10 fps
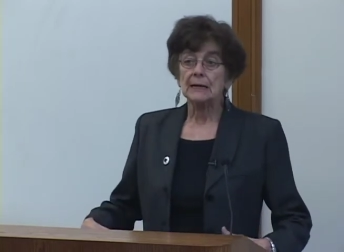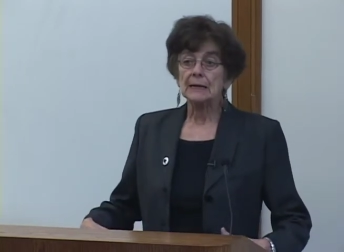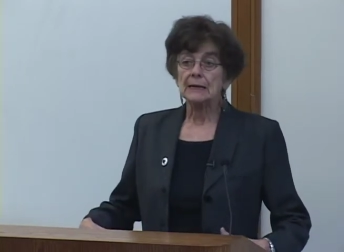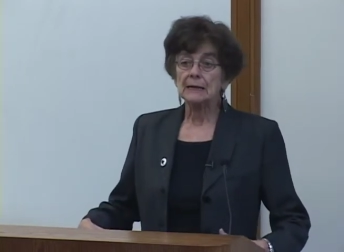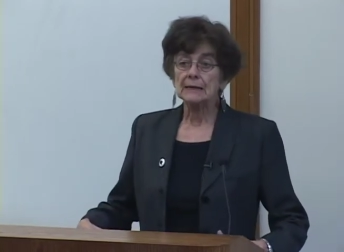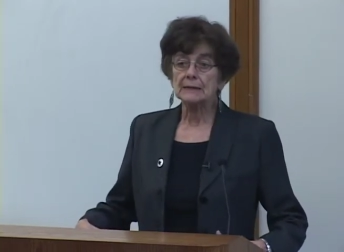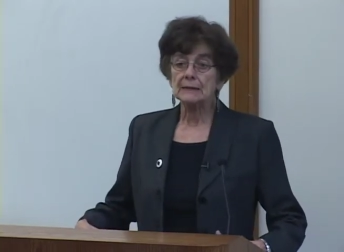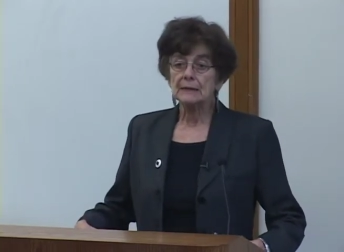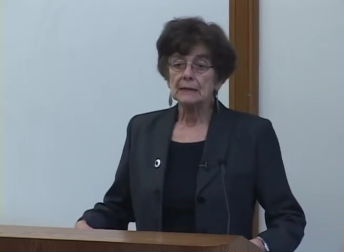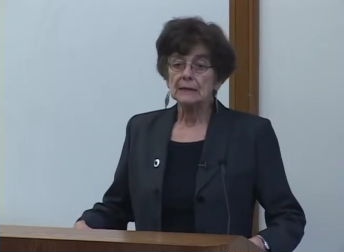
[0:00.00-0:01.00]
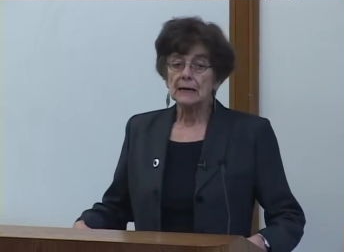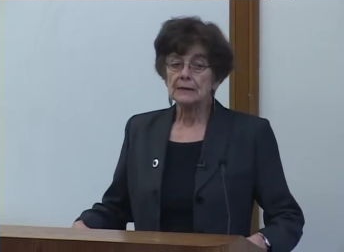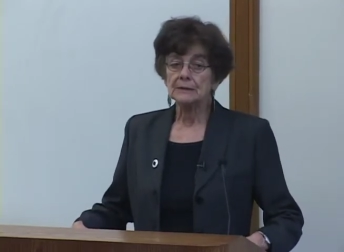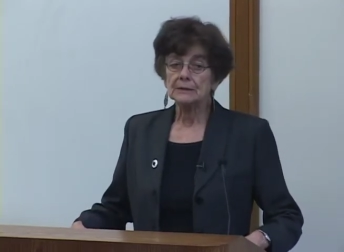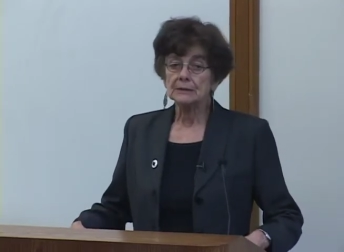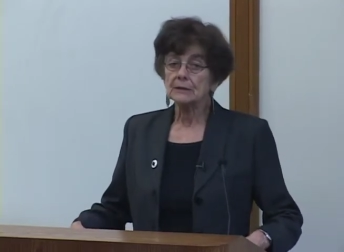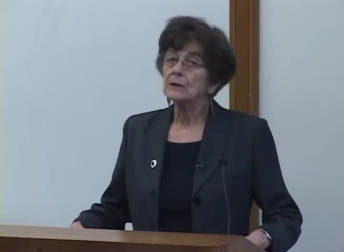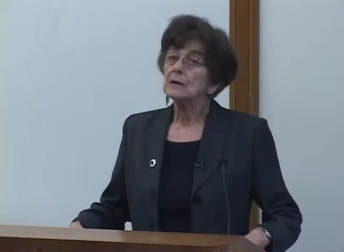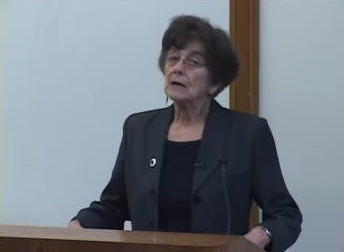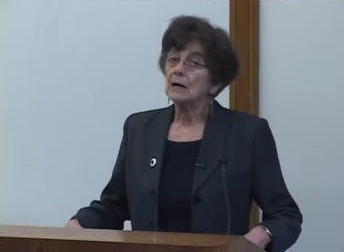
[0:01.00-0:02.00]
in under
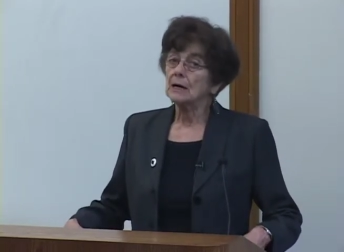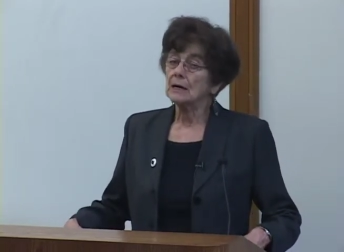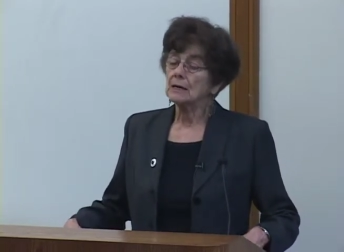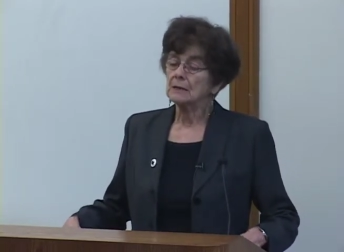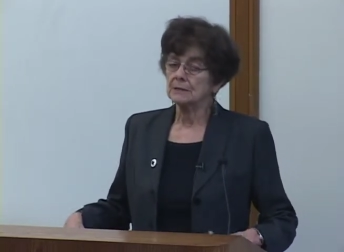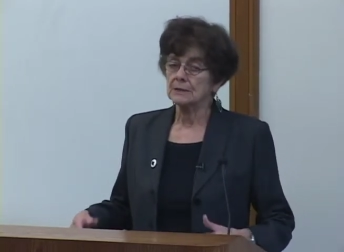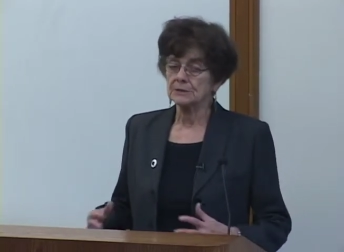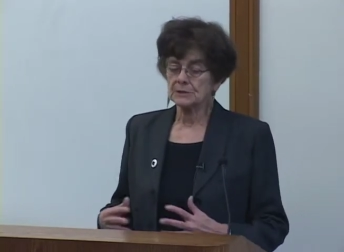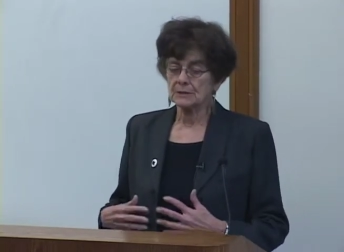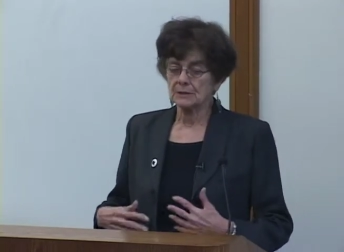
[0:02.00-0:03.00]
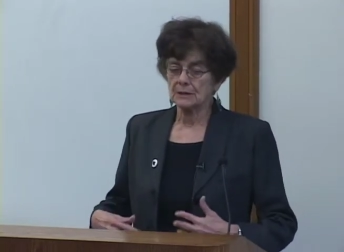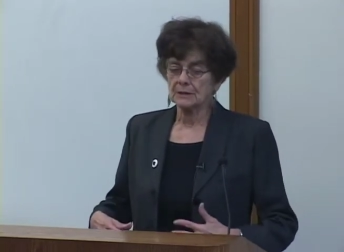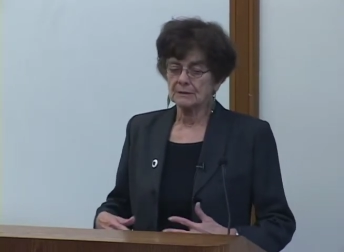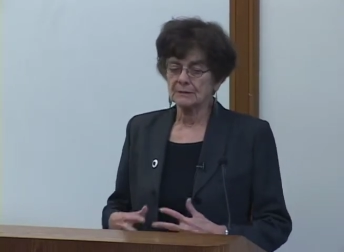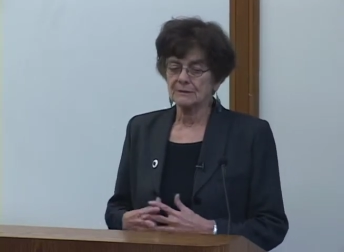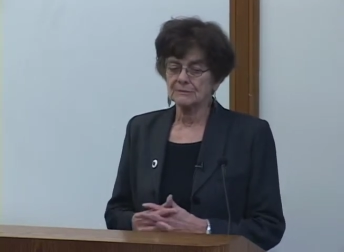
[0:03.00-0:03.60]
uh, the uh,